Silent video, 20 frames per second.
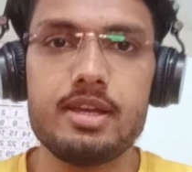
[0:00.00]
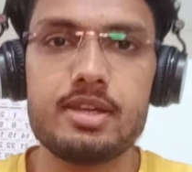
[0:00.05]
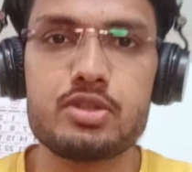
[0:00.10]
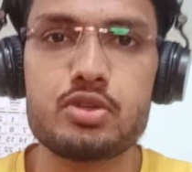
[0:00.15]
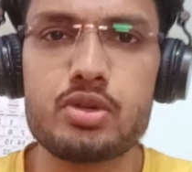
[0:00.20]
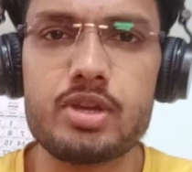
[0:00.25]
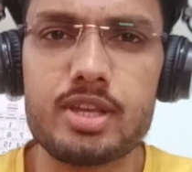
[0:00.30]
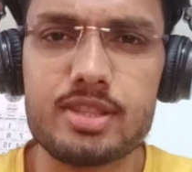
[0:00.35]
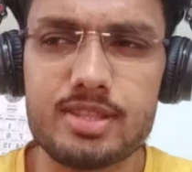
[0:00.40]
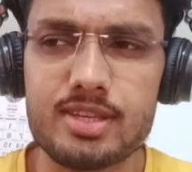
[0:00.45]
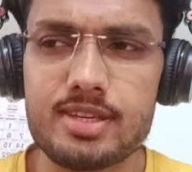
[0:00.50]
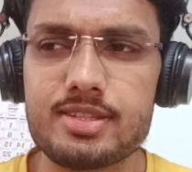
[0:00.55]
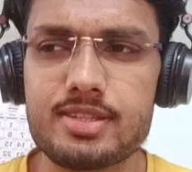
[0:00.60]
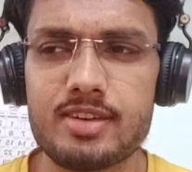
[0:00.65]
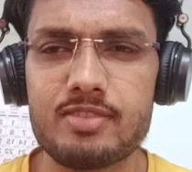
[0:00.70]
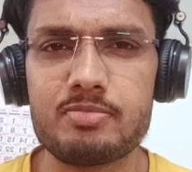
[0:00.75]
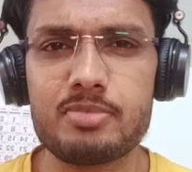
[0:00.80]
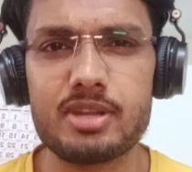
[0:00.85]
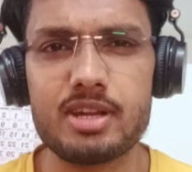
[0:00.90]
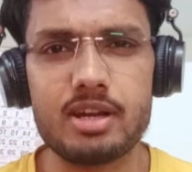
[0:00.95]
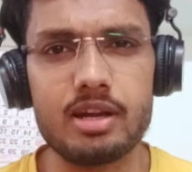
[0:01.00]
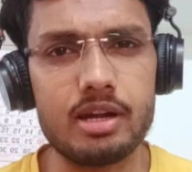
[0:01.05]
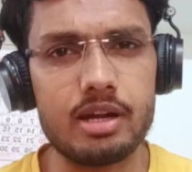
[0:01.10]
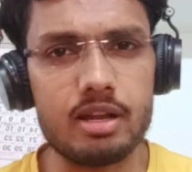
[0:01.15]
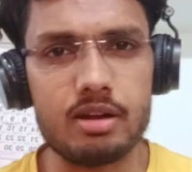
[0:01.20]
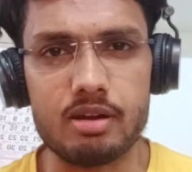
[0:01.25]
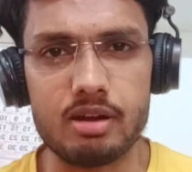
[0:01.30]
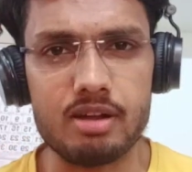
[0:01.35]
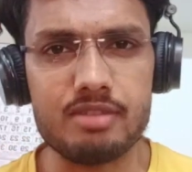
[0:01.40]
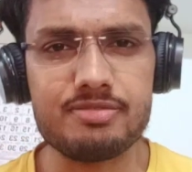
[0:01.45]
So yeah, things have been a
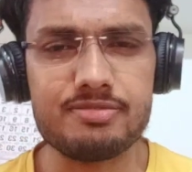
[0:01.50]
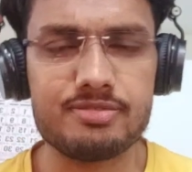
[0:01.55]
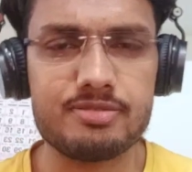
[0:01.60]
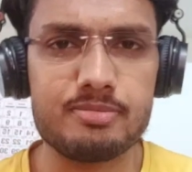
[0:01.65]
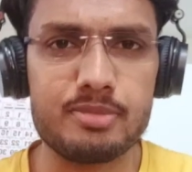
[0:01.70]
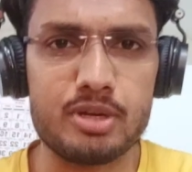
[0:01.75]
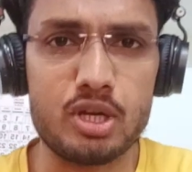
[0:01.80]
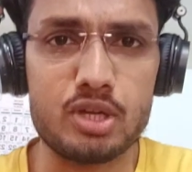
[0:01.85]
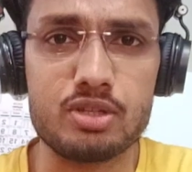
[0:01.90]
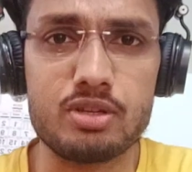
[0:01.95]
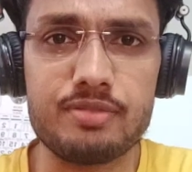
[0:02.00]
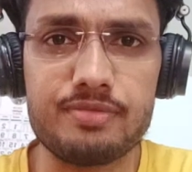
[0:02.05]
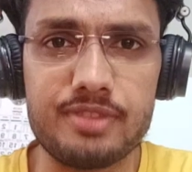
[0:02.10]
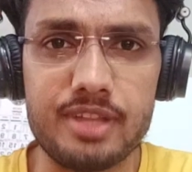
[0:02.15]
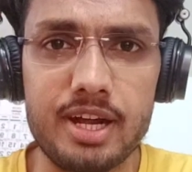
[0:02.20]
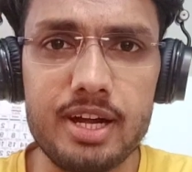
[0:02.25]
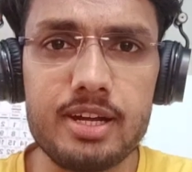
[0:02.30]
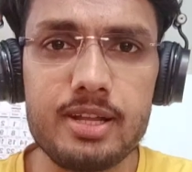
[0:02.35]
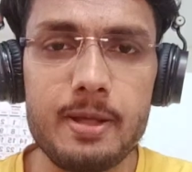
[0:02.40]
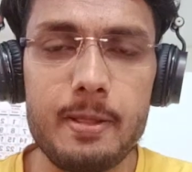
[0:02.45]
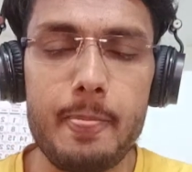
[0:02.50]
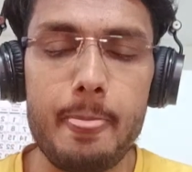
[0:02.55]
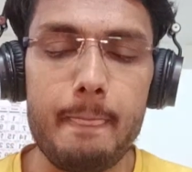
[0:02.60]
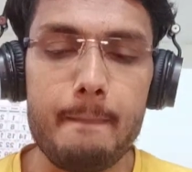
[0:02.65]
little rough because of that.